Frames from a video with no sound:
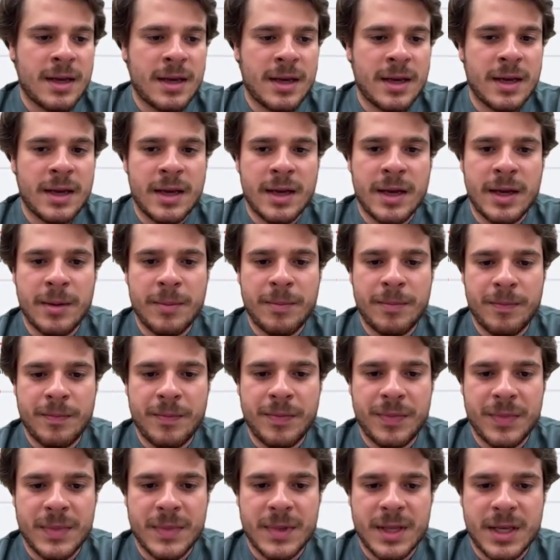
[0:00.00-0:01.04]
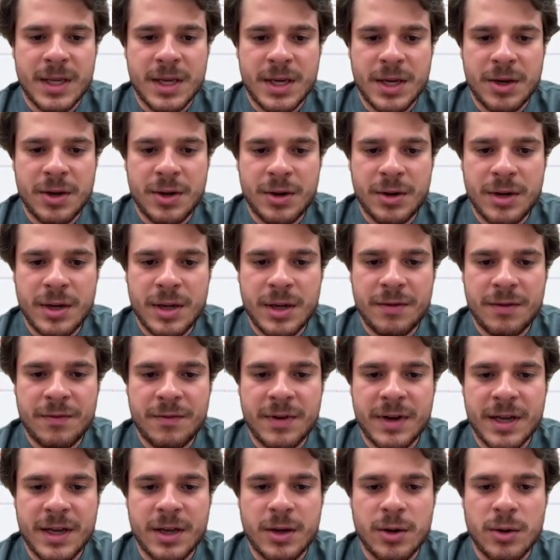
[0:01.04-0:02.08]
Here,
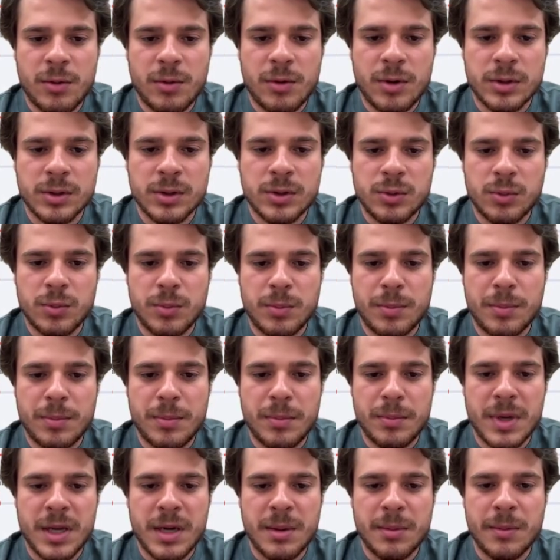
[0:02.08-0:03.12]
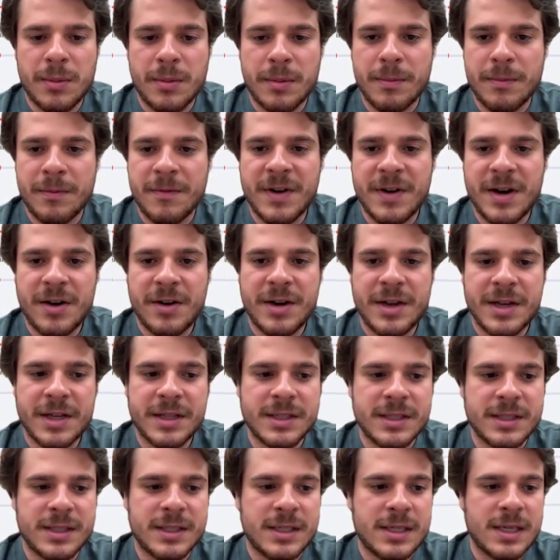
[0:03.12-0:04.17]
if I go on to minimum
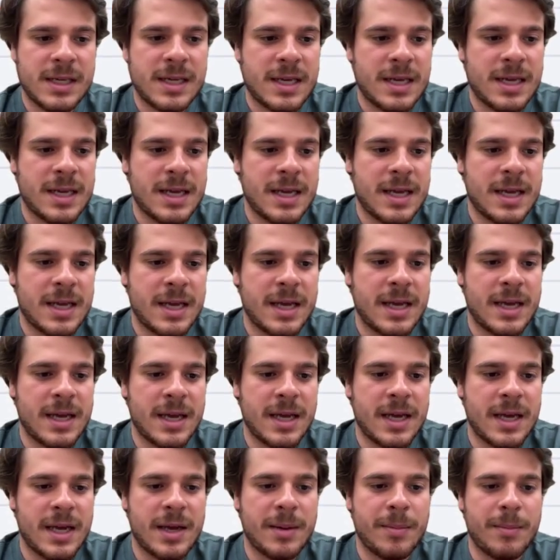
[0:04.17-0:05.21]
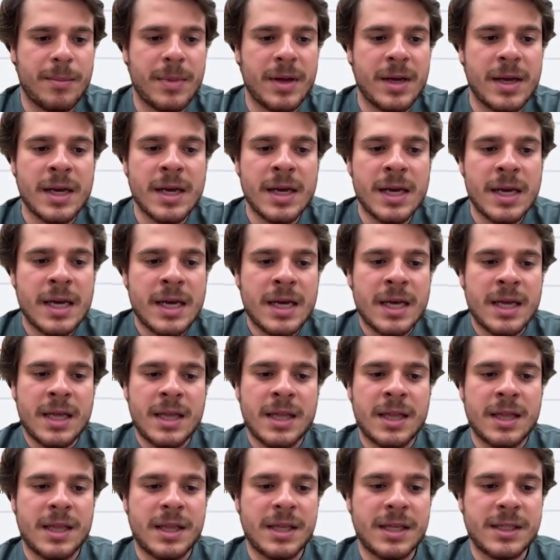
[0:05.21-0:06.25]
variance,
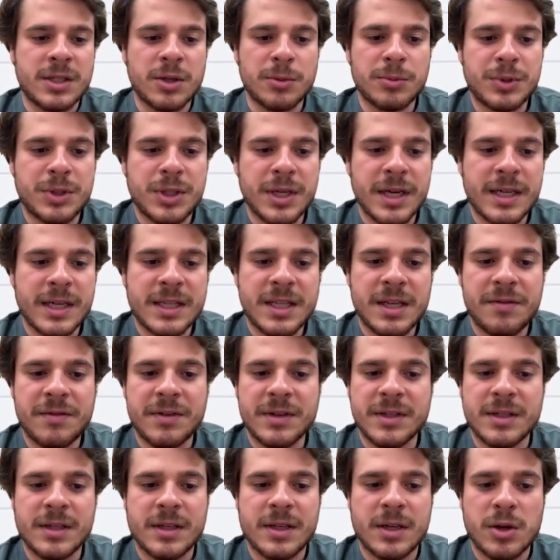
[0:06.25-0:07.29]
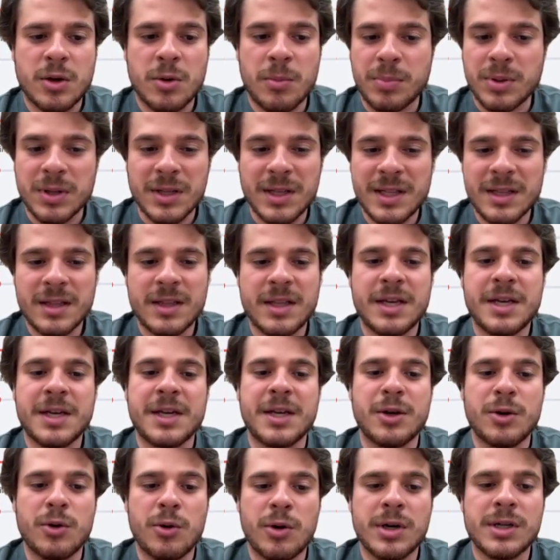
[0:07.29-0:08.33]
this objective is completely
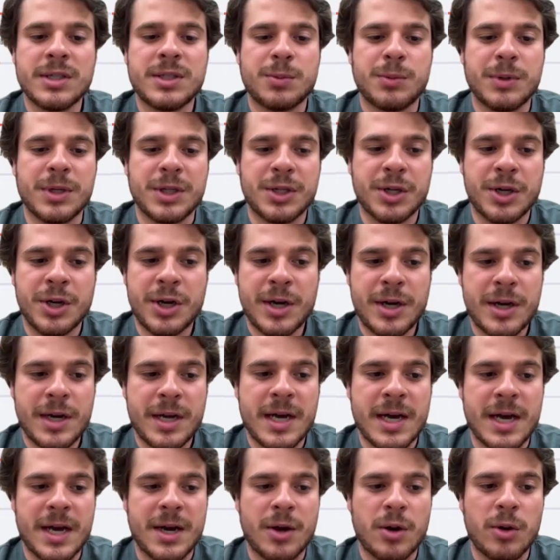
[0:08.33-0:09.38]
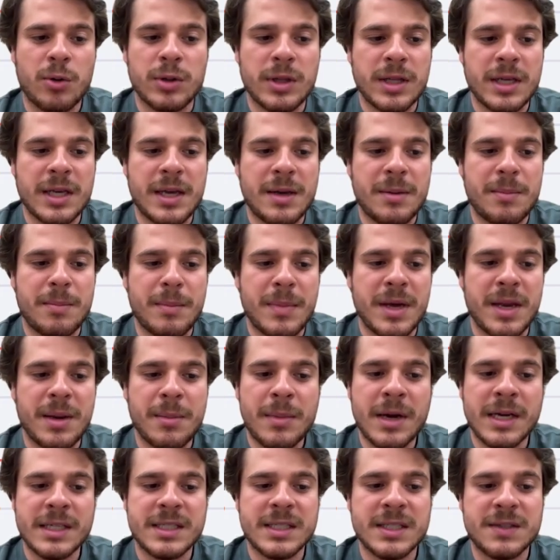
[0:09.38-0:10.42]
ignores return and only
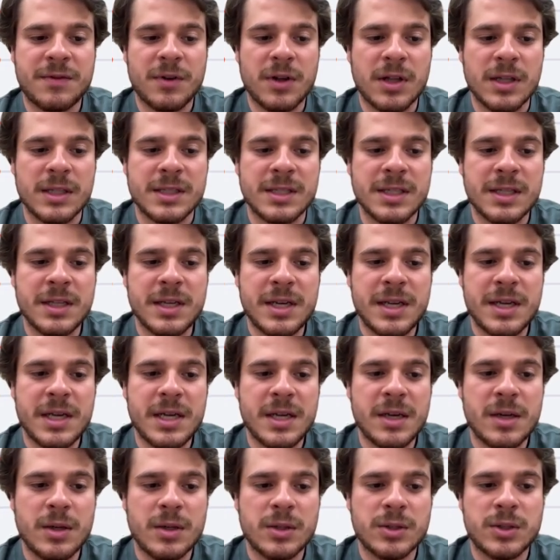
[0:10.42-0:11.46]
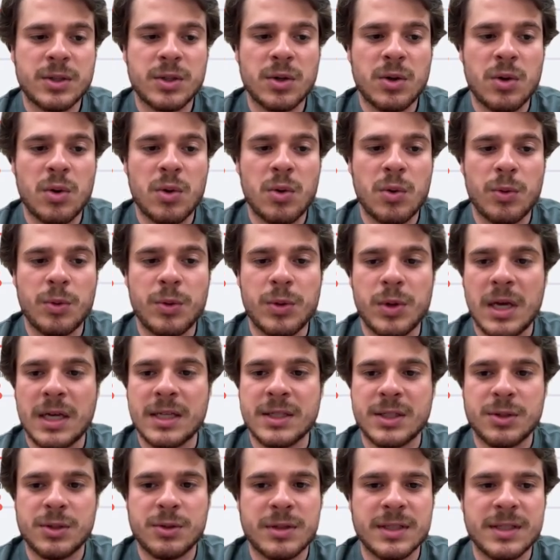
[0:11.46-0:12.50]
minimizes volatility. So
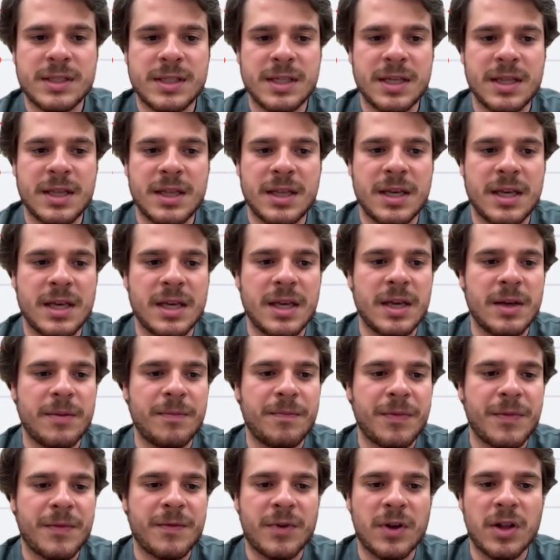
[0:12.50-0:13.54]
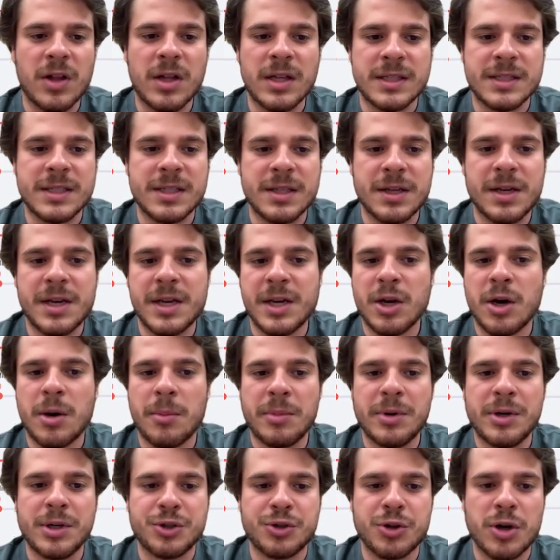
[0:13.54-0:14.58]
as you can see, the volatility
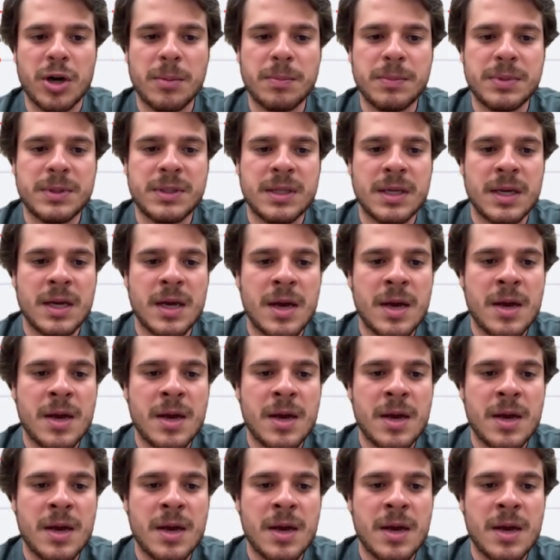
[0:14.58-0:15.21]
number drops,